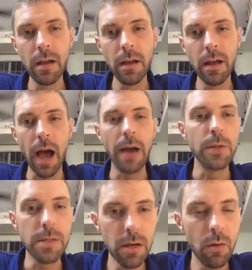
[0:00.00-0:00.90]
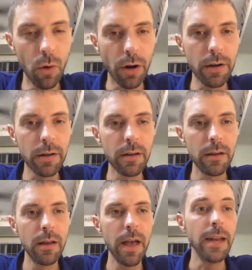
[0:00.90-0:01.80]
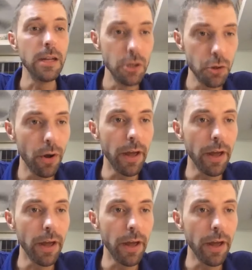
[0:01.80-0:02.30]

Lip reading: I would still work and enjoy